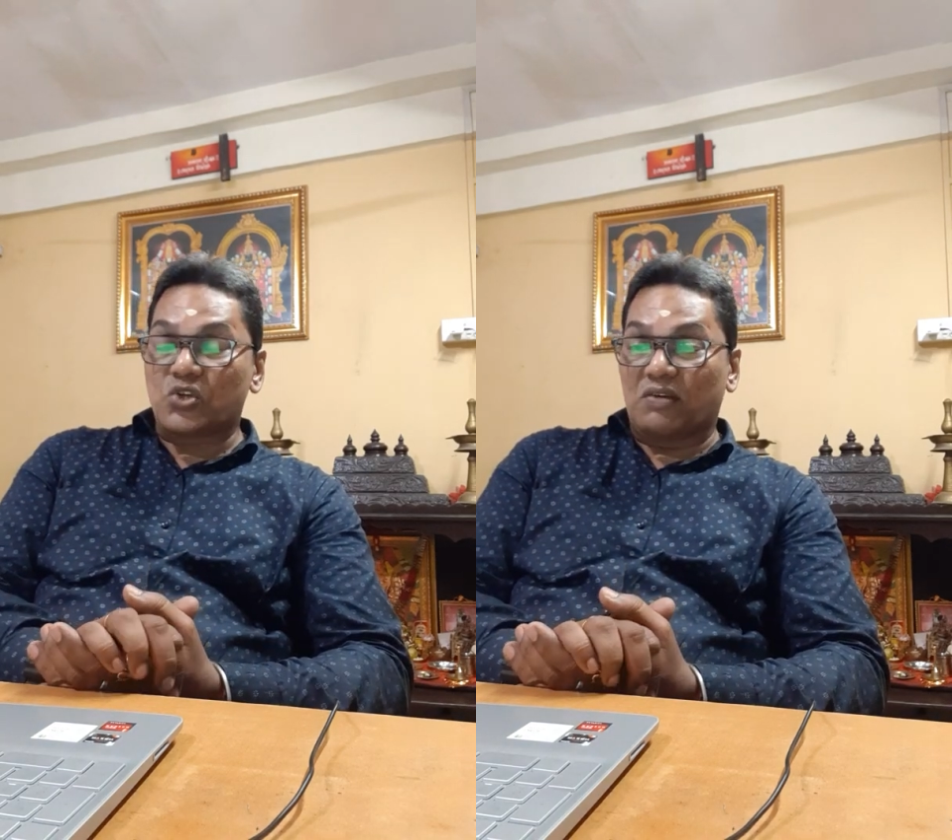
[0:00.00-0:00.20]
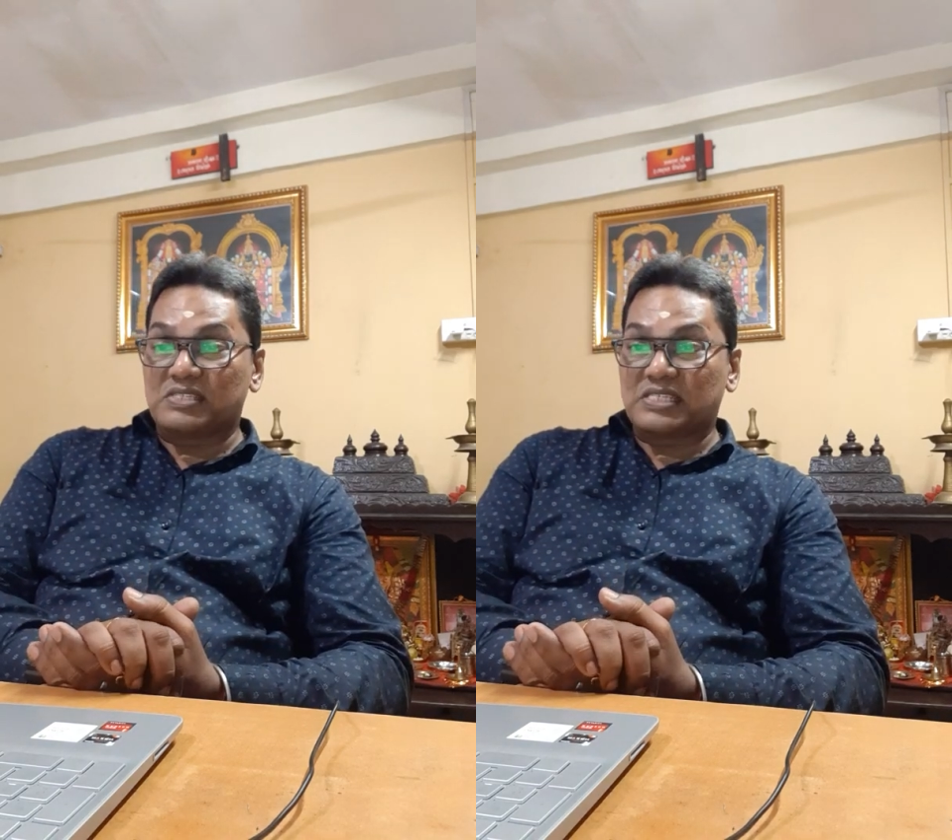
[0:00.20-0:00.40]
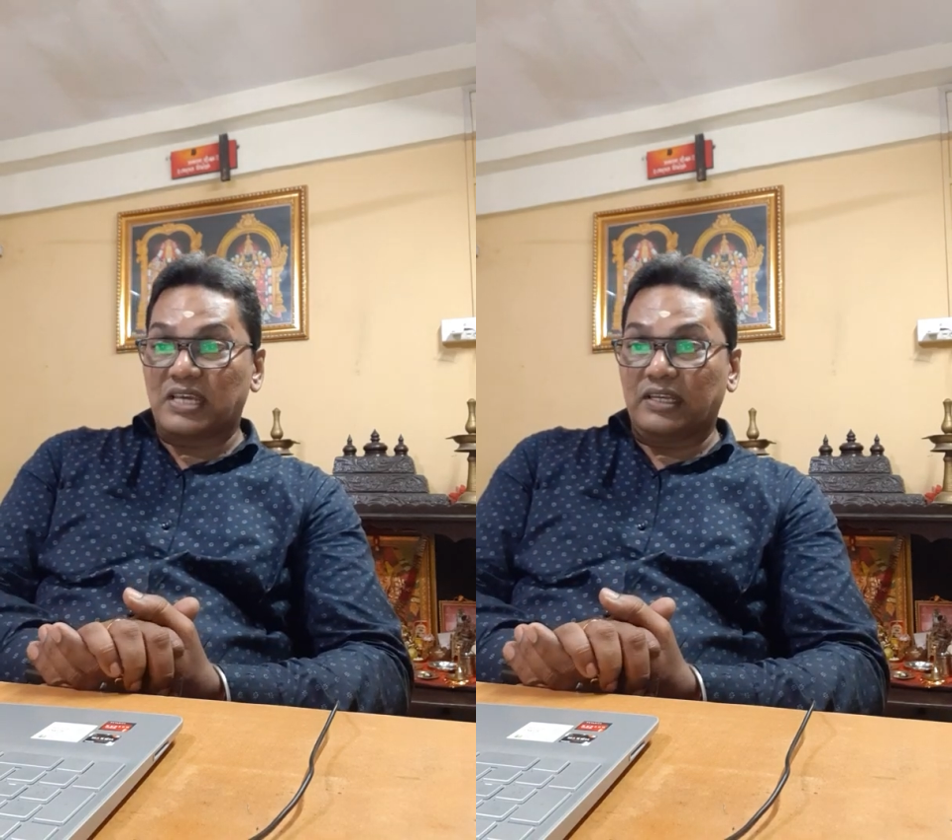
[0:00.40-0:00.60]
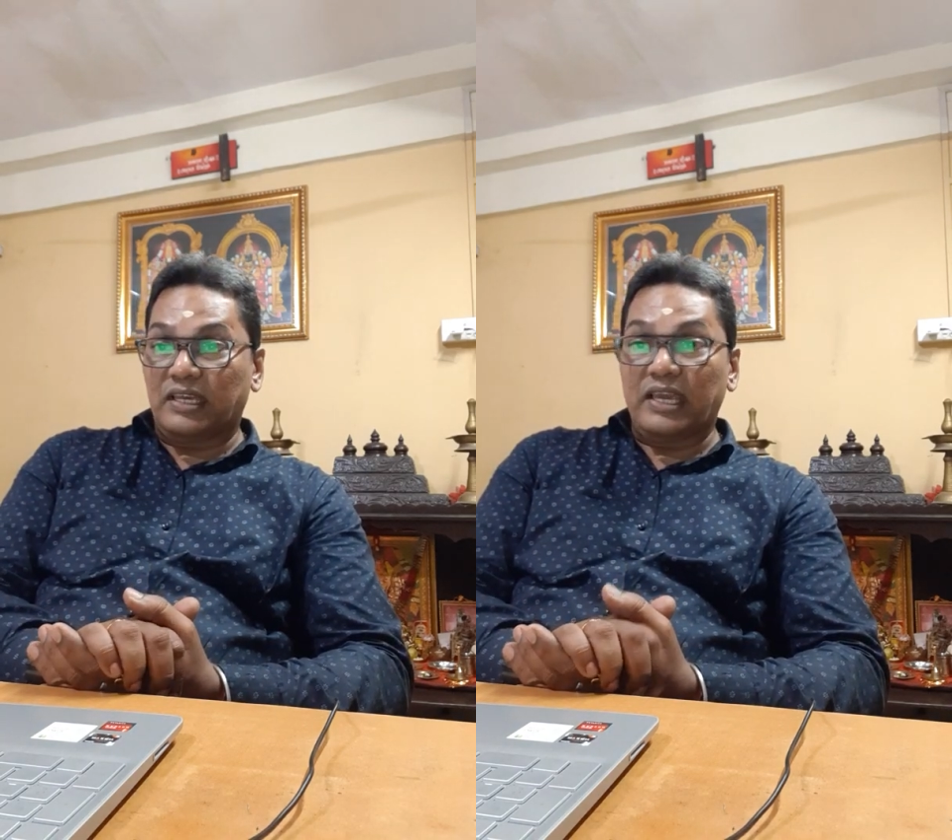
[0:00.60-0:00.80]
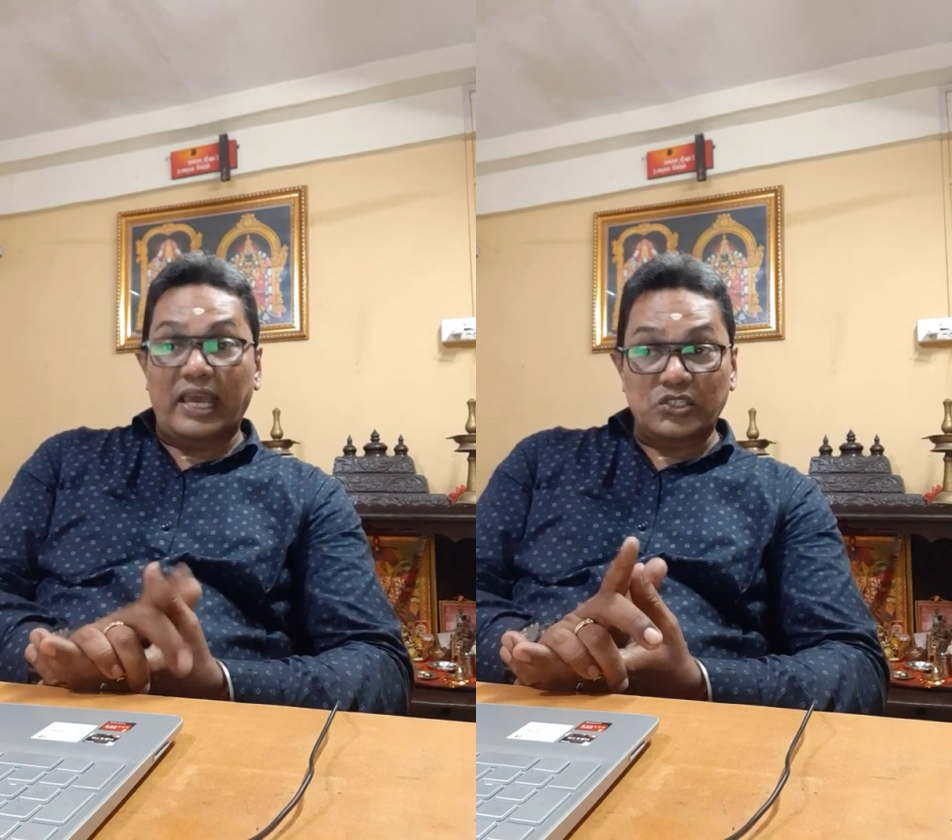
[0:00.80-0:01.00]
of
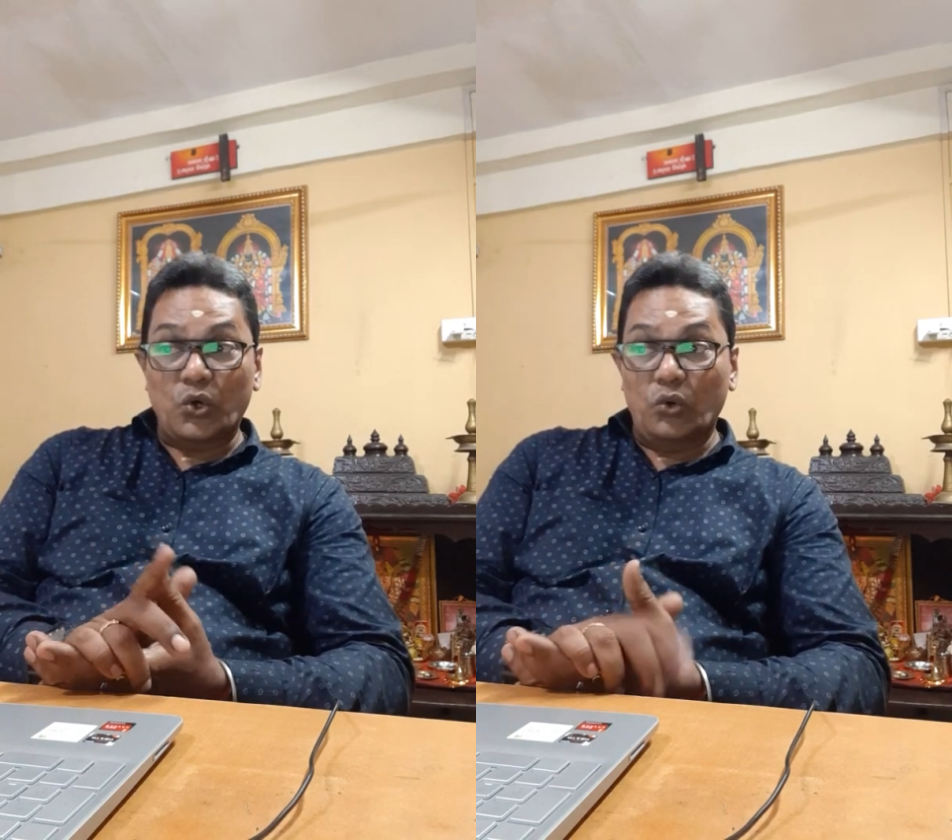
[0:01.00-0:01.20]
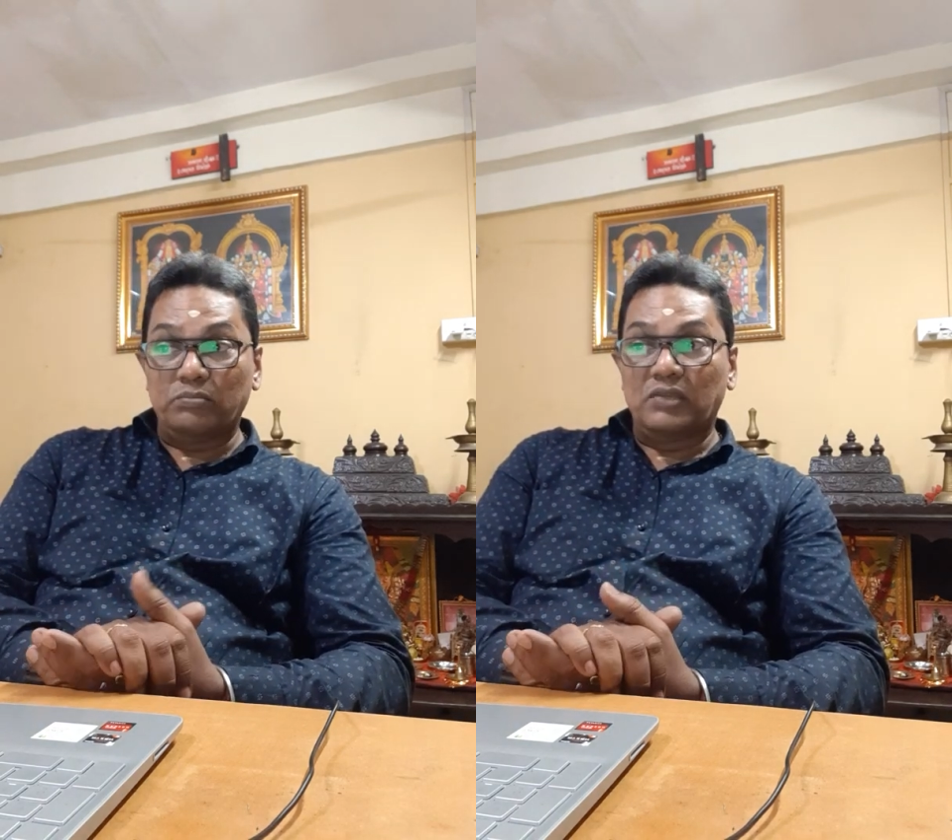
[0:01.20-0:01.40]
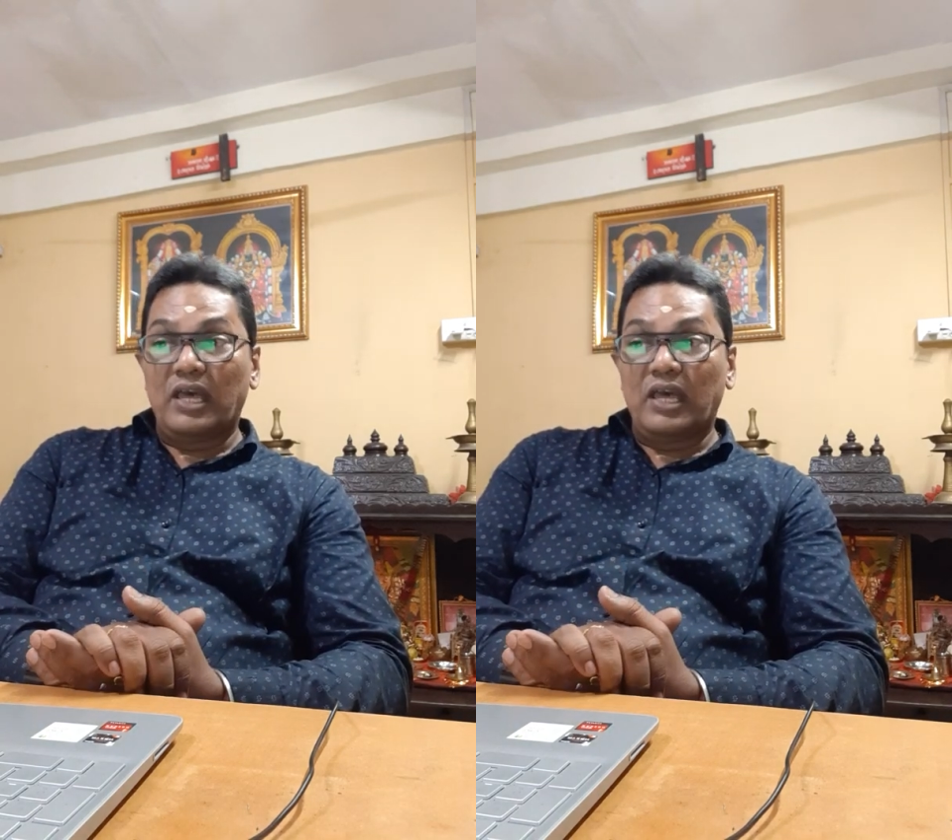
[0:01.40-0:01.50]
studying at home